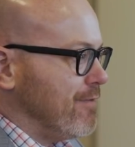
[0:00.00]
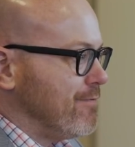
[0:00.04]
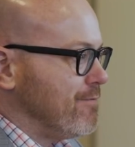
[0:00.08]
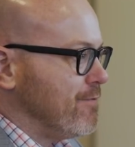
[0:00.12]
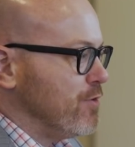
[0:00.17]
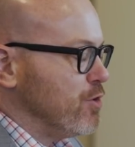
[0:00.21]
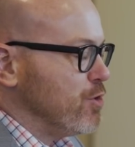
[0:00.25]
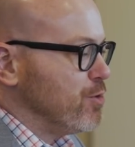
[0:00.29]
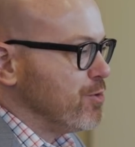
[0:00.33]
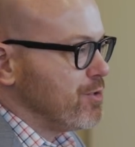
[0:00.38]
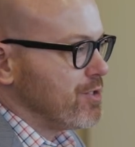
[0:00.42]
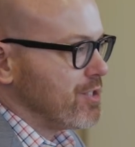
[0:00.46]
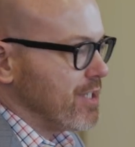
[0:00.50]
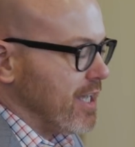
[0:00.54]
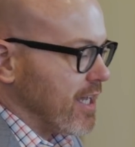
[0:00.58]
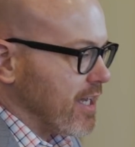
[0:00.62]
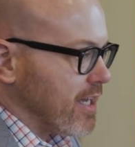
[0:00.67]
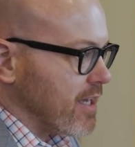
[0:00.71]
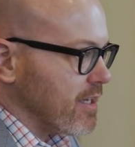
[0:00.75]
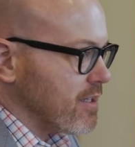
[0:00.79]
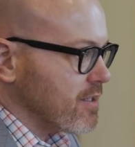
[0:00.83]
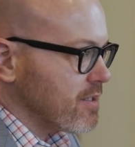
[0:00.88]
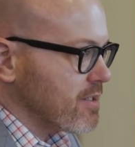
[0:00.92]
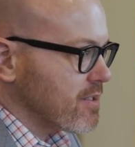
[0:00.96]
a few
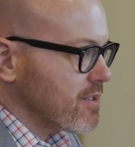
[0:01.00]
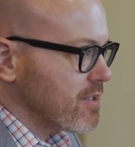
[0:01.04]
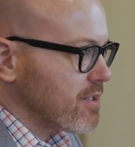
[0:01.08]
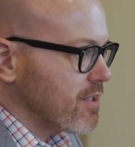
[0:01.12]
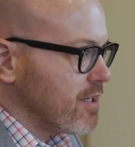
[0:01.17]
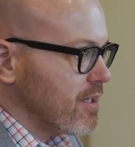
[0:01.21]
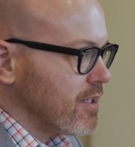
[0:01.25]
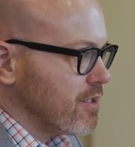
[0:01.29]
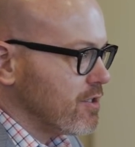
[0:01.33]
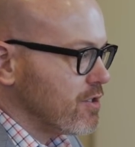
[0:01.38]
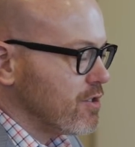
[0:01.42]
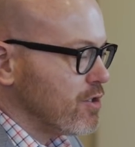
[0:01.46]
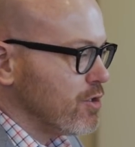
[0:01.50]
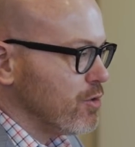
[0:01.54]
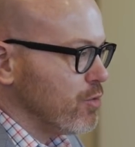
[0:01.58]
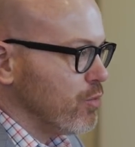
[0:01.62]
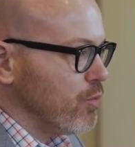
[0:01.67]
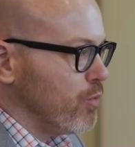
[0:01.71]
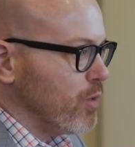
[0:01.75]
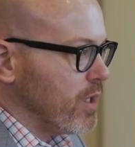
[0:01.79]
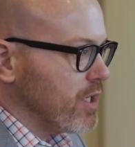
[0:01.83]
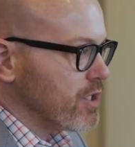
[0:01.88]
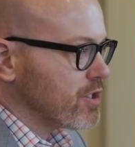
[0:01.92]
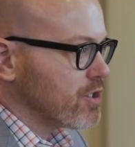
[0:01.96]
seconds to
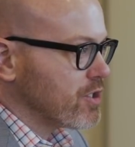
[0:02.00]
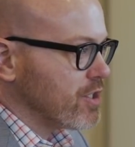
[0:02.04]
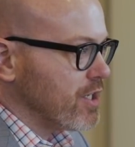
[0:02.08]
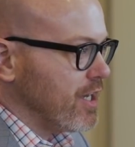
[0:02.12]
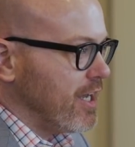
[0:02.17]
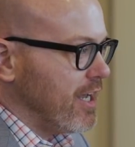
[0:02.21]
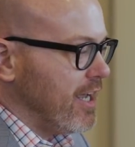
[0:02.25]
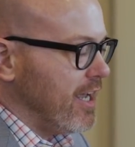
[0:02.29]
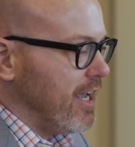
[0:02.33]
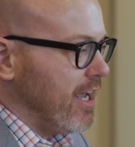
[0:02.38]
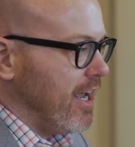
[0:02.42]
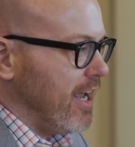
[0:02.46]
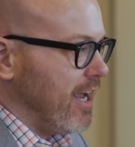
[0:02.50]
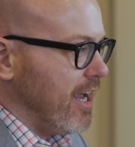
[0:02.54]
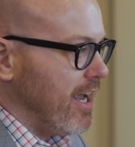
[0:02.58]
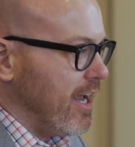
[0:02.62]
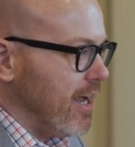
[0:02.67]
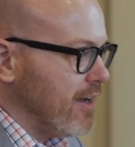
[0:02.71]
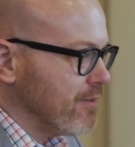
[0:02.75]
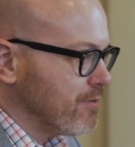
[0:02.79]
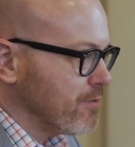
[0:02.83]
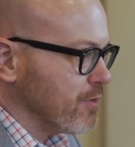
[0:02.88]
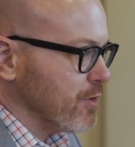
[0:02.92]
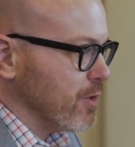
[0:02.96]
wish
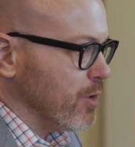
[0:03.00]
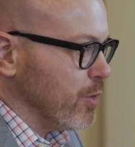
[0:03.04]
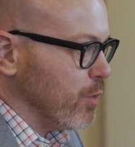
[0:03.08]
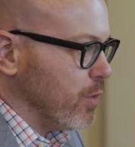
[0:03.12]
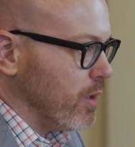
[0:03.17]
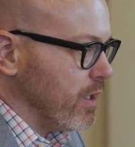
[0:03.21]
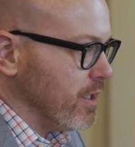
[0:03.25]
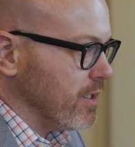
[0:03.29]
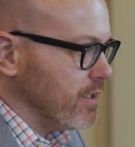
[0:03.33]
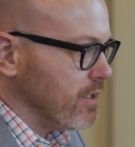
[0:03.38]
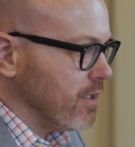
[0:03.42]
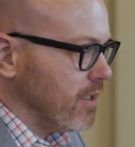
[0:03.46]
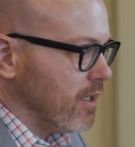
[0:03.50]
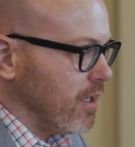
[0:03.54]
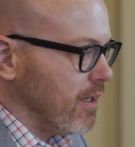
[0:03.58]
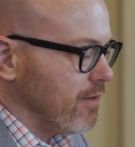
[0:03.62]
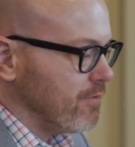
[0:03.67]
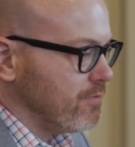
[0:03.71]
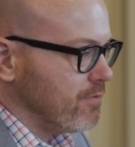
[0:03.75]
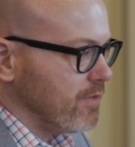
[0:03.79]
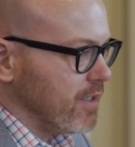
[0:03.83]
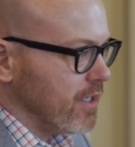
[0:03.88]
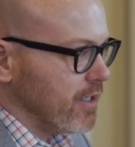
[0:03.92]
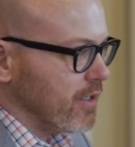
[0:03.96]
everyone a
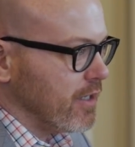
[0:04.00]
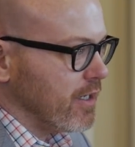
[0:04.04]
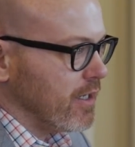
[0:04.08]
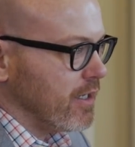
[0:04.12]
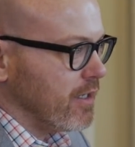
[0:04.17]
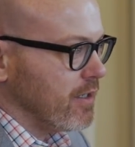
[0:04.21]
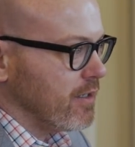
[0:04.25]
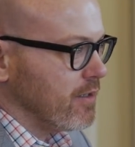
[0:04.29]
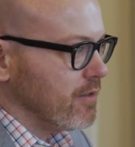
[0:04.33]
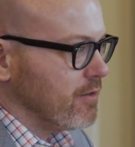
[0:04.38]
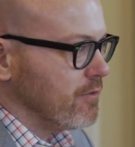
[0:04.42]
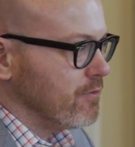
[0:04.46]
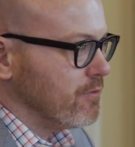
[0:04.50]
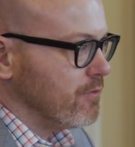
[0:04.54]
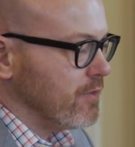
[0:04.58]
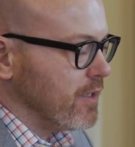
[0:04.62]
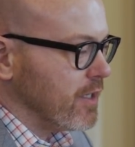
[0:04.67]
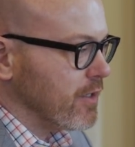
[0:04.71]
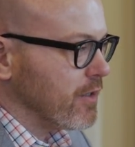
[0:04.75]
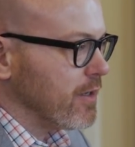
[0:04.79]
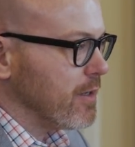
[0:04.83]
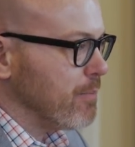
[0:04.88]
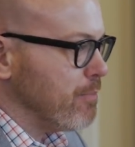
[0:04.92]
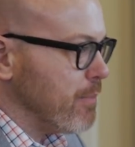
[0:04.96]
very,
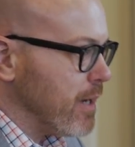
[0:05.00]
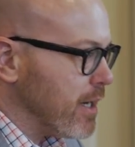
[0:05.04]
very